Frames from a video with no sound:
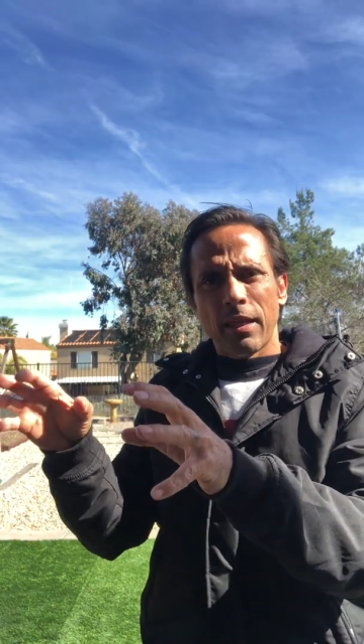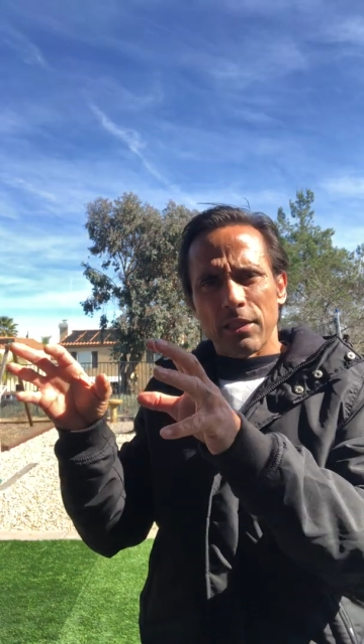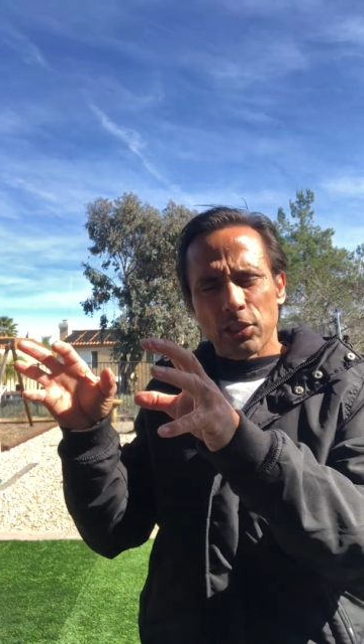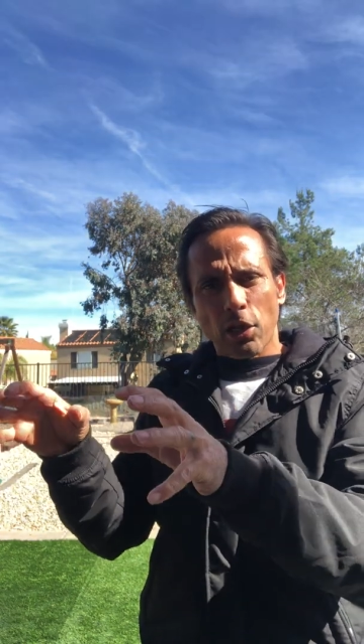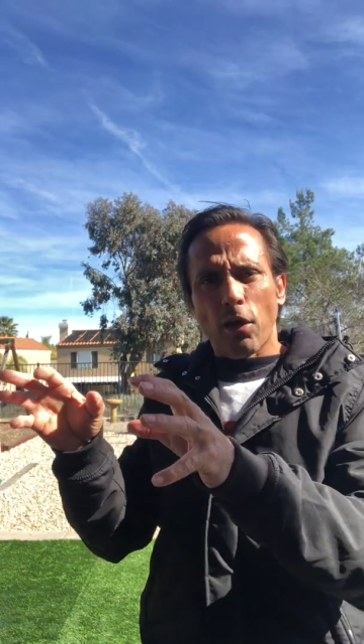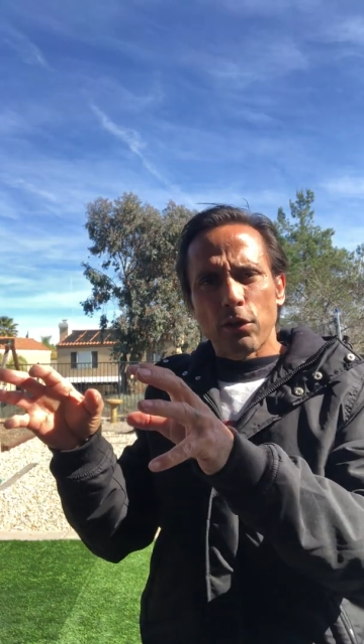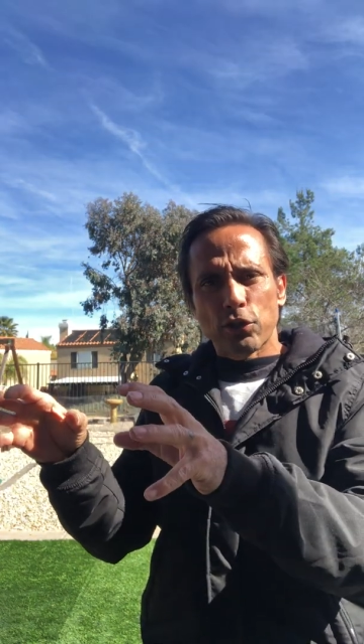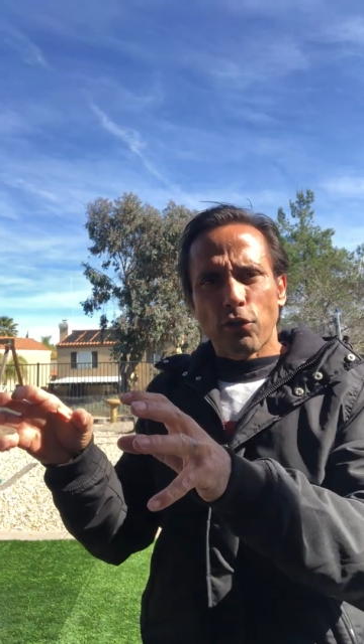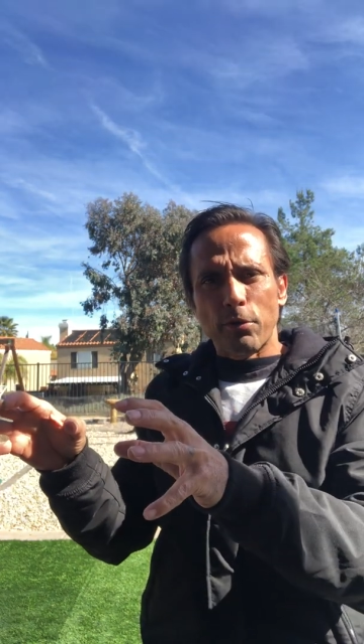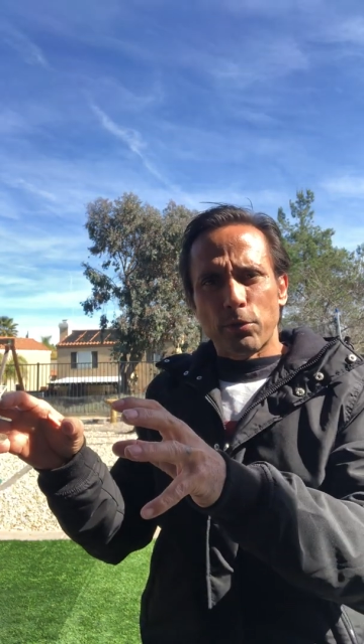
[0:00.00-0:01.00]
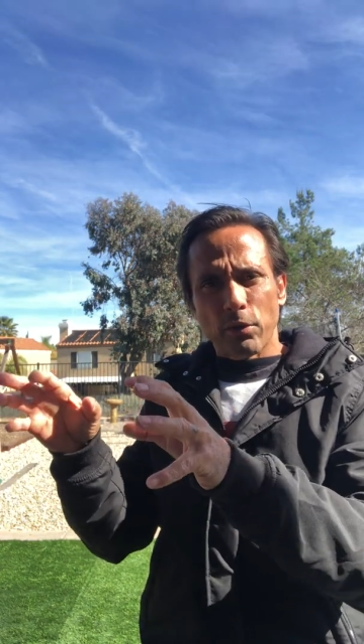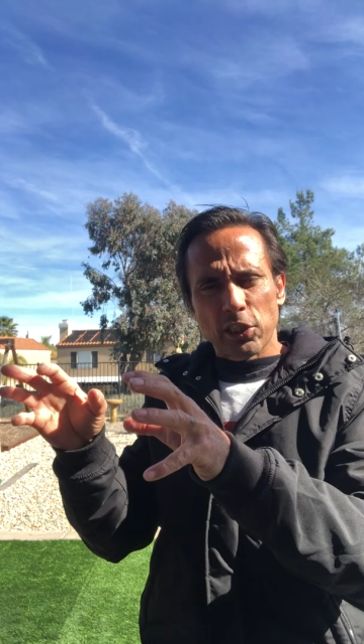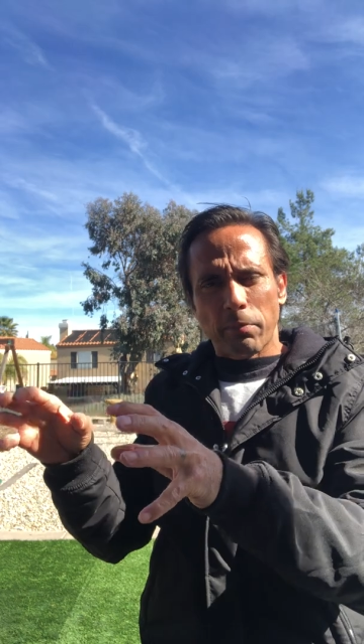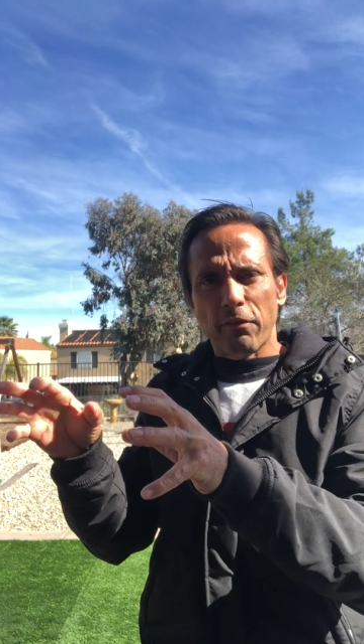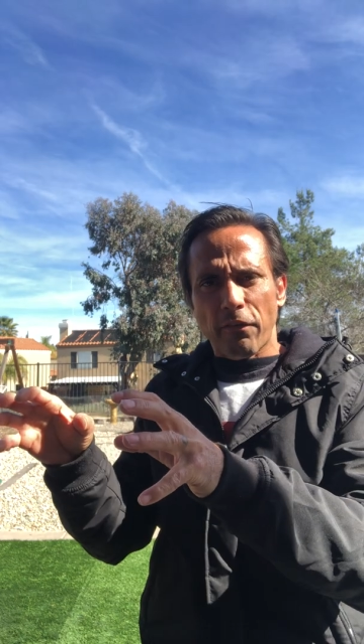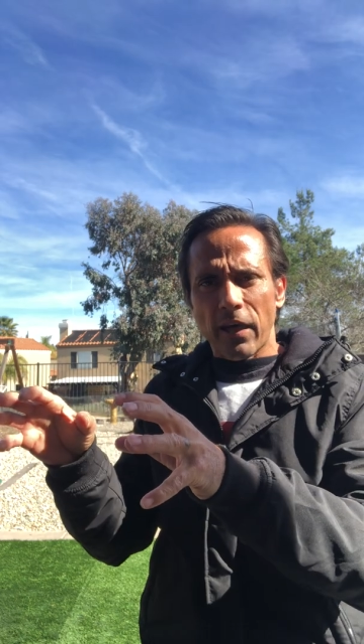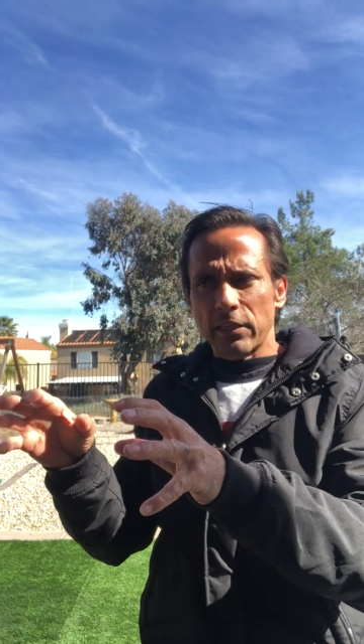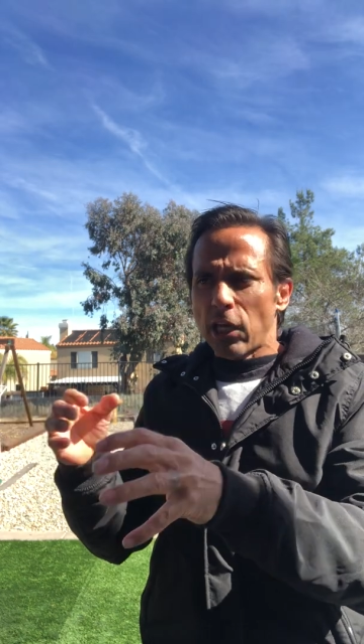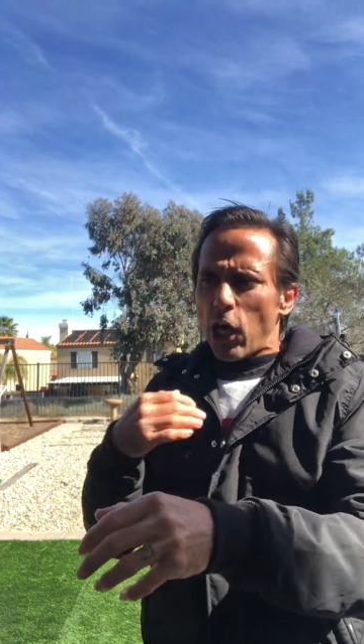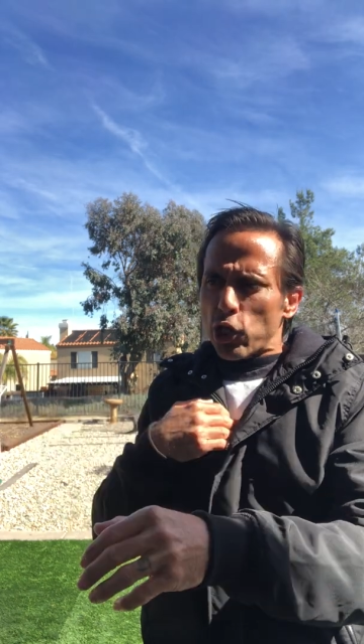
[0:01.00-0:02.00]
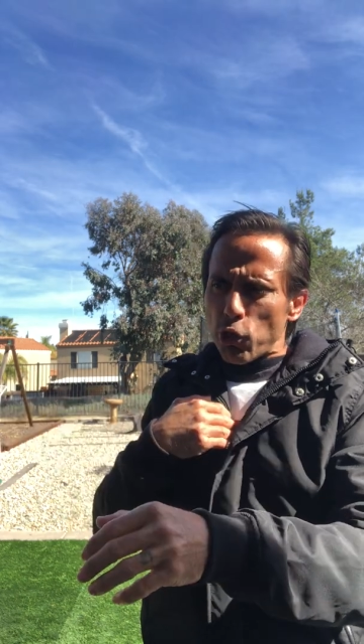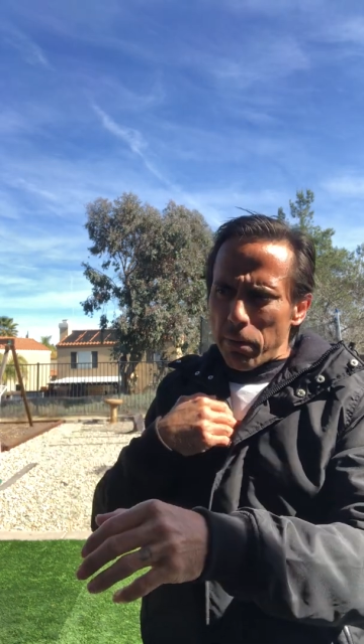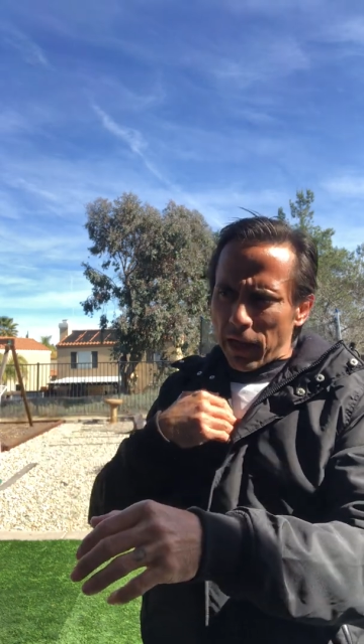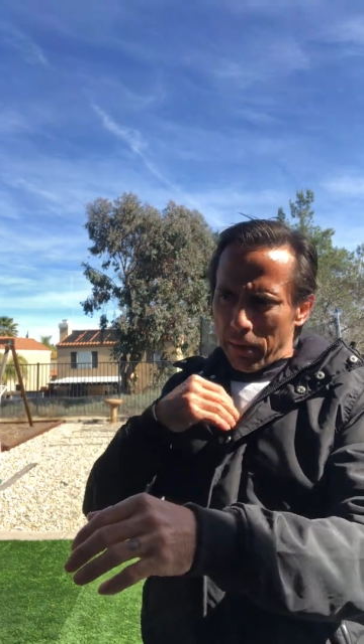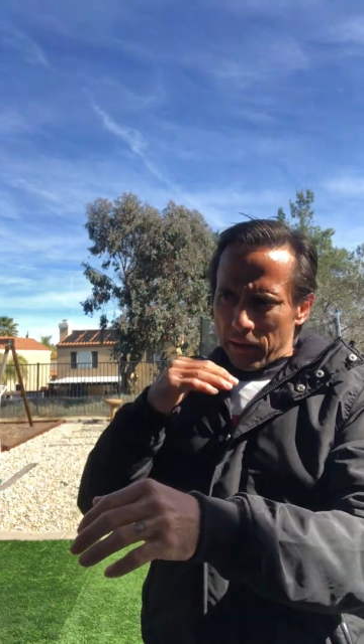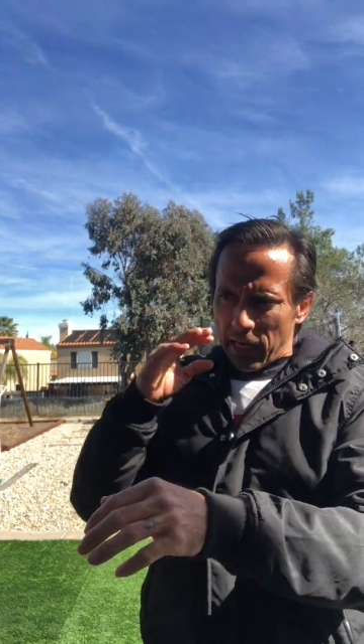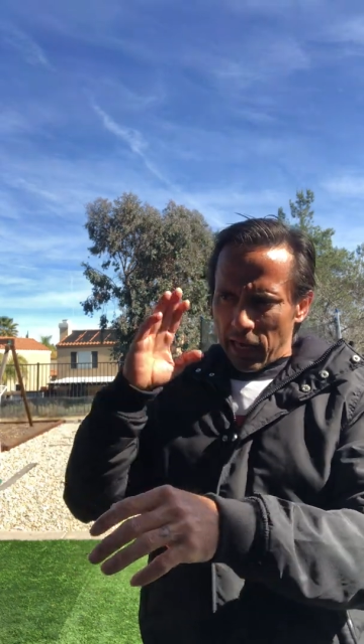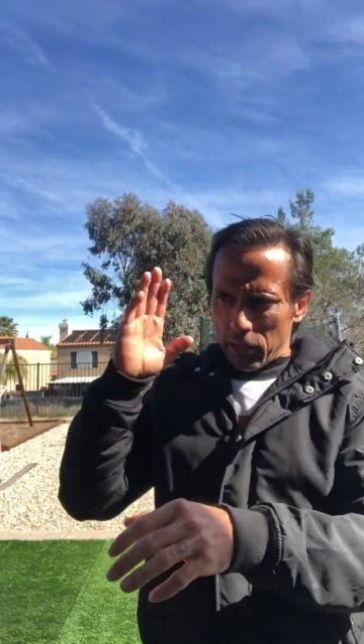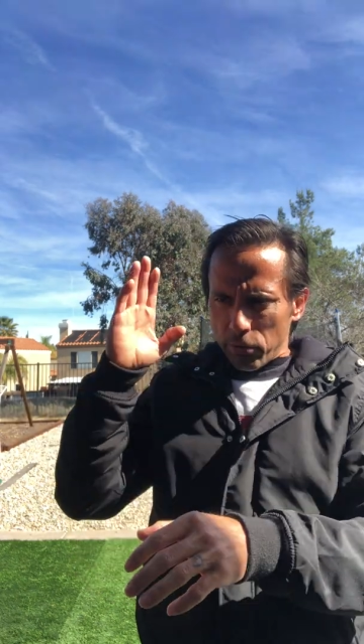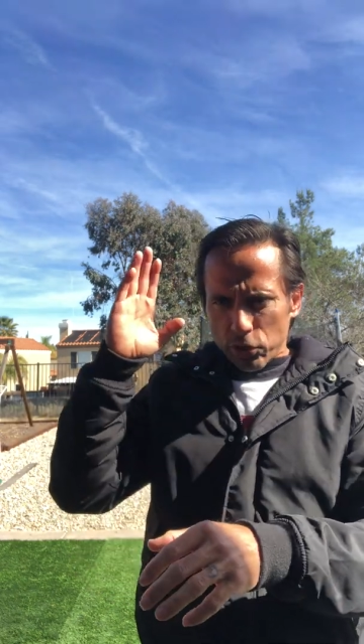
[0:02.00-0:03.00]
doing Spitphase, you become accountable